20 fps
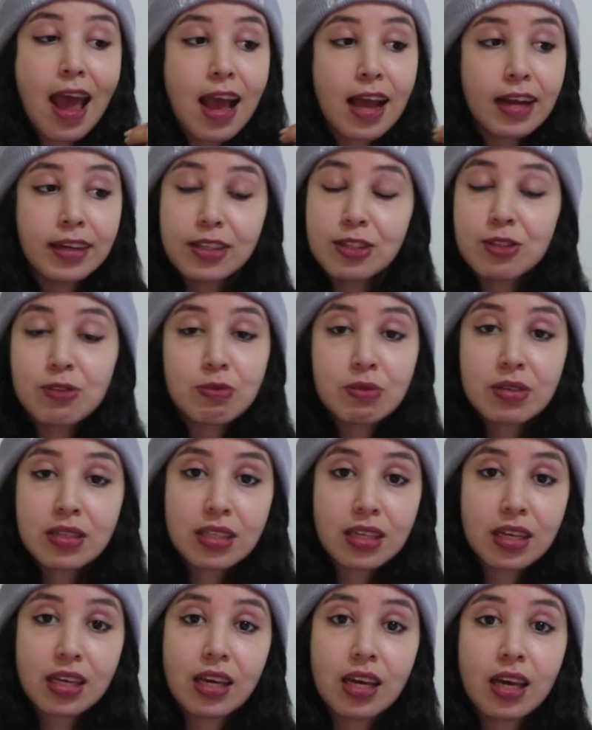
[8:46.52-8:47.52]
and it's
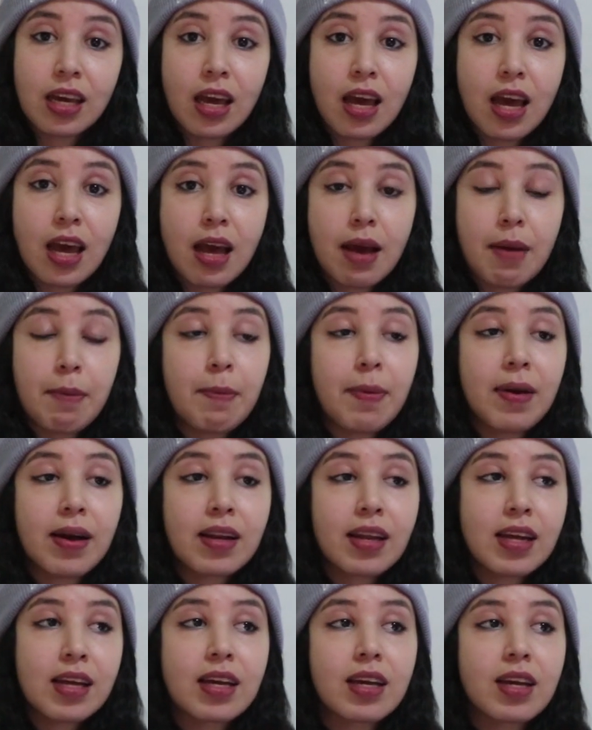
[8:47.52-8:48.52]
risky. But
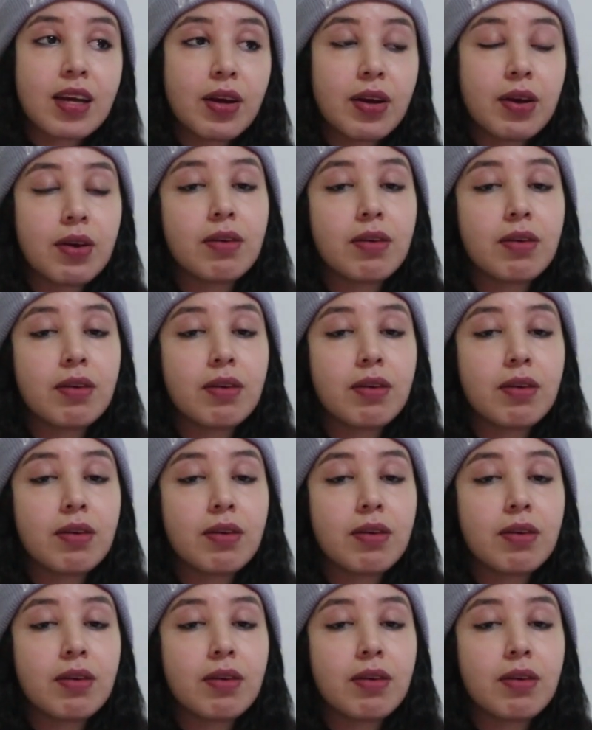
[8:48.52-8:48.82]
like,